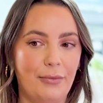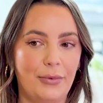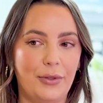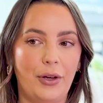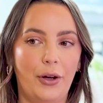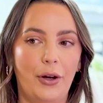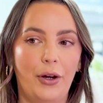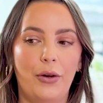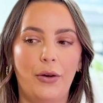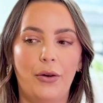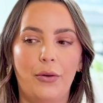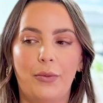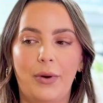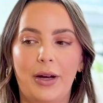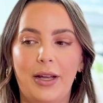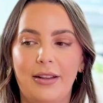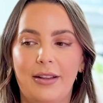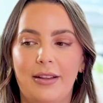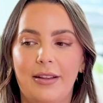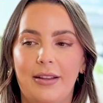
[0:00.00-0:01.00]
So
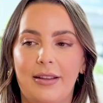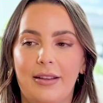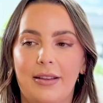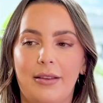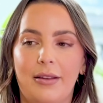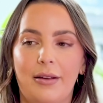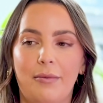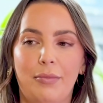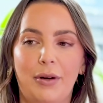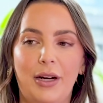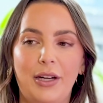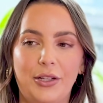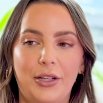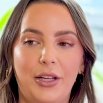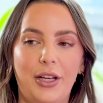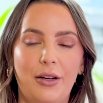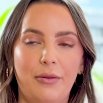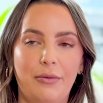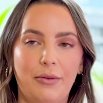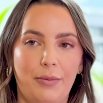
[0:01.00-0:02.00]
when the brush
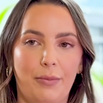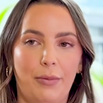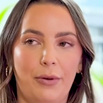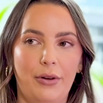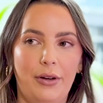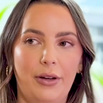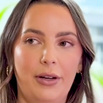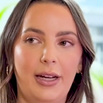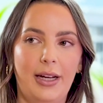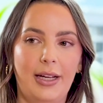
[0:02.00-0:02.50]
cleaner was born,